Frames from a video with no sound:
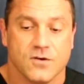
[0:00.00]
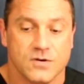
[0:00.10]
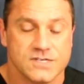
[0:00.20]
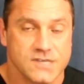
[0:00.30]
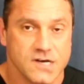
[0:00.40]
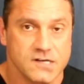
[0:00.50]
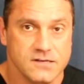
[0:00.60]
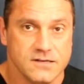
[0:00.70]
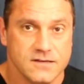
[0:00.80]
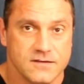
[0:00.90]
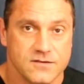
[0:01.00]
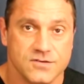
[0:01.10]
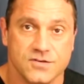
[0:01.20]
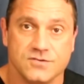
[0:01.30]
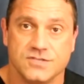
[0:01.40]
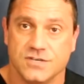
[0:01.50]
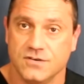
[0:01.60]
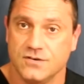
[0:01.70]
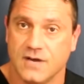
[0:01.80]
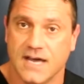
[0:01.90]
cortisol due
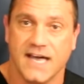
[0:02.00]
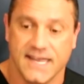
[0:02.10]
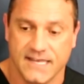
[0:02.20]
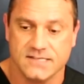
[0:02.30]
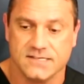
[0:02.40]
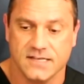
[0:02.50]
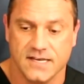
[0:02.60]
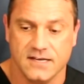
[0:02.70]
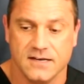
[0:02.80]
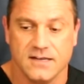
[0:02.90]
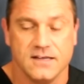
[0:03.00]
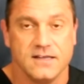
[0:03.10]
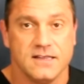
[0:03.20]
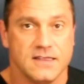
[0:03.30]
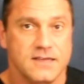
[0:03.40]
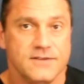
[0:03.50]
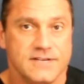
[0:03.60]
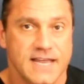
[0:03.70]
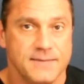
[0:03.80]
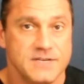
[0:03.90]
to high insulin, liver
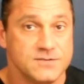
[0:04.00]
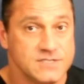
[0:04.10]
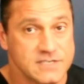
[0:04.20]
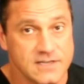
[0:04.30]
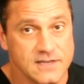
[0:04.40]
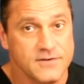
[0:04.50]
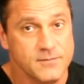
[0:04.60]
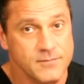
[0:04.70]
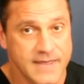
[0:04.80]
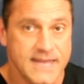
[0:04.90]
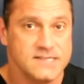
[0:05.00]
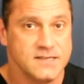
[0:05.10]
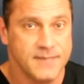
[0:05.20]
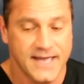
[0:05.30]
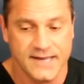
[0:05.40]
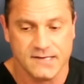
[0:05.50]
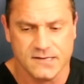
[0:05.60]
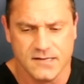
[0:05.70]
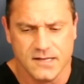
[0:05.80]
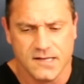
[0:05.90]
damage, which the liver makes the
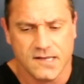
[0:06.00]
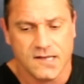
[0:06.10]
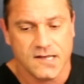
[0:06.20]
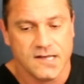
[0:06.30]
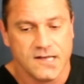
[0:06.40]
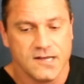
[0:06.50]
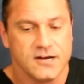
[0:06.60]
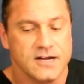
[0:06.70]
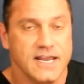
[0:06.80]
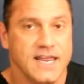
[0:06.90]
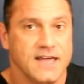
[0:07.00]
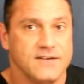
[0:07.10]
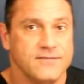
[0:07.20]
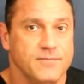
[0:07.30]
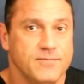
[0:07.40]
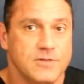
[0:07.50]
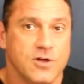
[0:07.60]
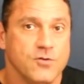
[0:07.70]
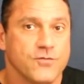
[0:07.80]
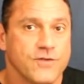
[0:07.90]
bile, you're going to have
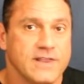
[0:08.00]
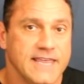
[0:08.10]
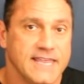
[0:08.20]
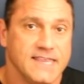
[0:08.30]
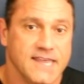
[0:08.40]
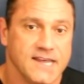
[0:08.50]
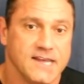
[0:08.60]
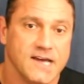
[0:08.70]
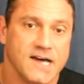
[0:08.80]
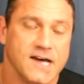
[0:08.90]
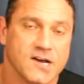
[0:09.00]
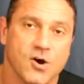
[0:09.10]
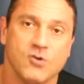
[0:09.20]
low friendly the uh,